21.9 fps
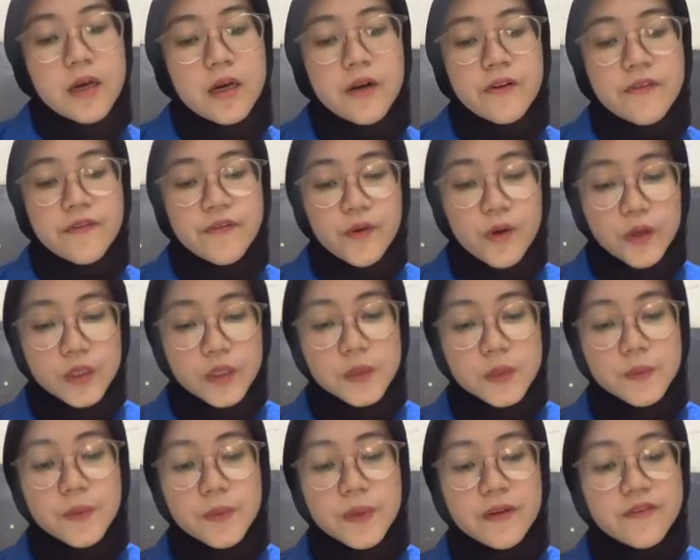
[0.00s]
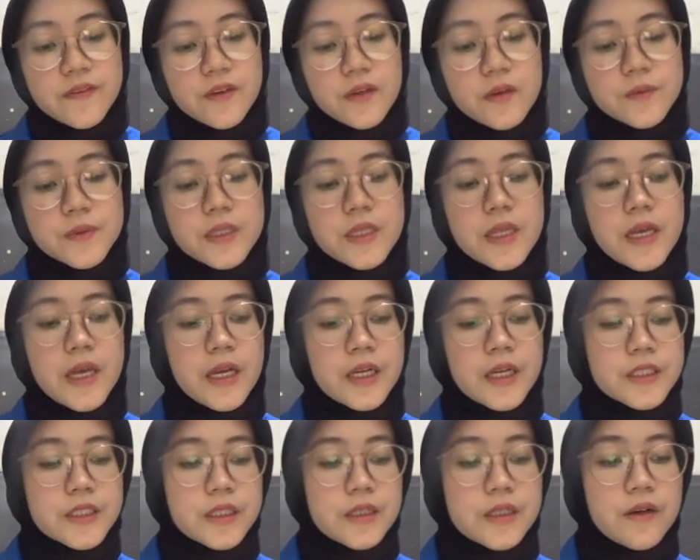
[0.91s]
A fox performs the
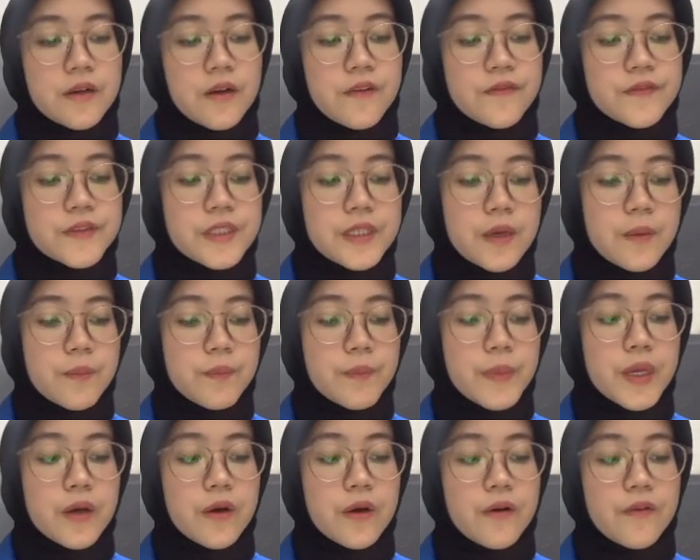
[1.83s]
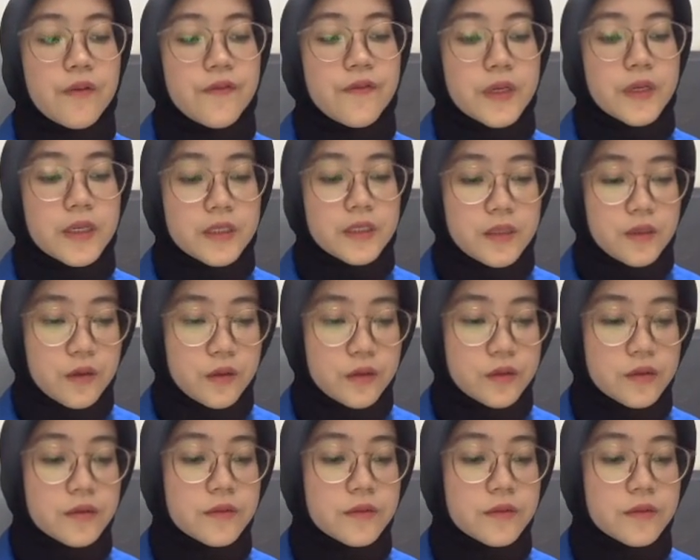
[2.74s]
action of jumping over a dog.